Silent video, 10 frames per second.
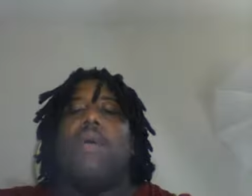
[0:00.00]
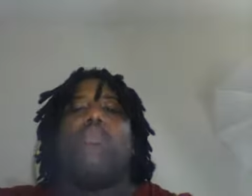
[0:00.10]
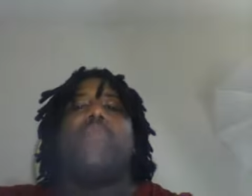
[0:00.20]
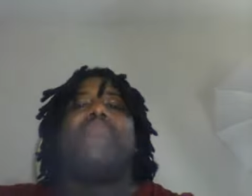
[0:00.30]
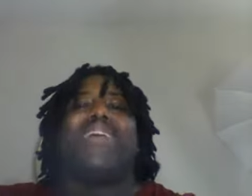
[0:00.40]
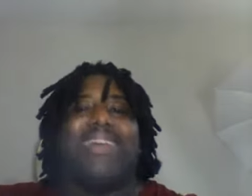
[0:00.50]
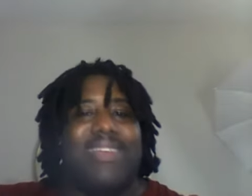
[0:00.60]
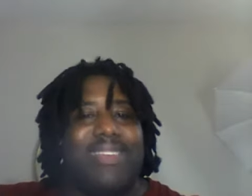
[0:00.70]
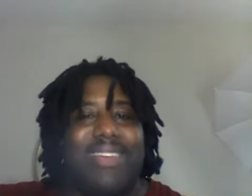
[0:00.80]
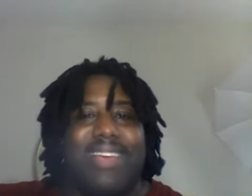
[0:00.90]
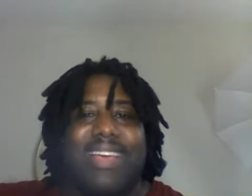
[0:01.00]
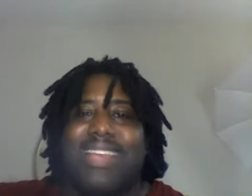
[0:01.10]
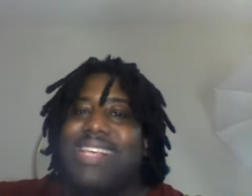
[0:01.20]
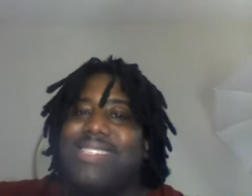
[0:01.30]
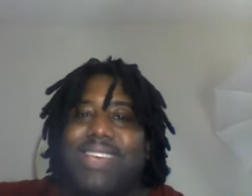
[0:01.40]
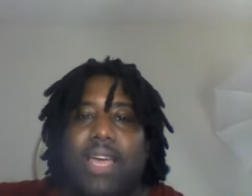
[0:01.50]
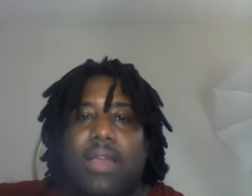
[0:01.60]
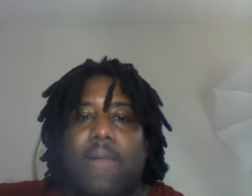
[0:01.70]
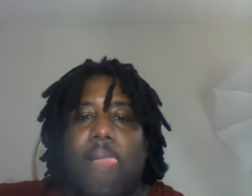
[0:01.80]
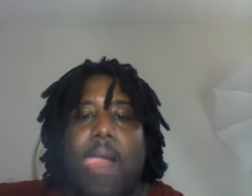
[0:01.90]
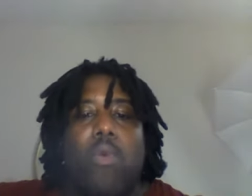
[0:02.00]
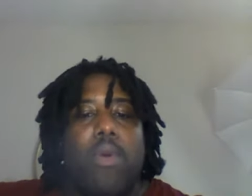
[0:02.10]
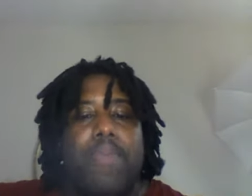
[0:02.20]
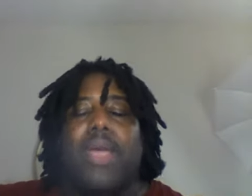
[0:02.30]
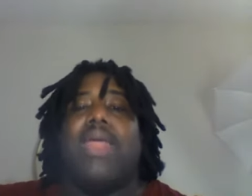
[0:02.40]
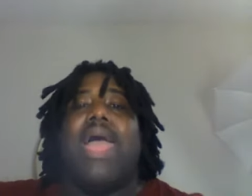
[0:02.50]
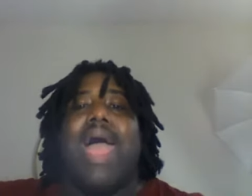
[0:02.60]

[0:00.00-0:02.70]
Repent. That's it. Repent.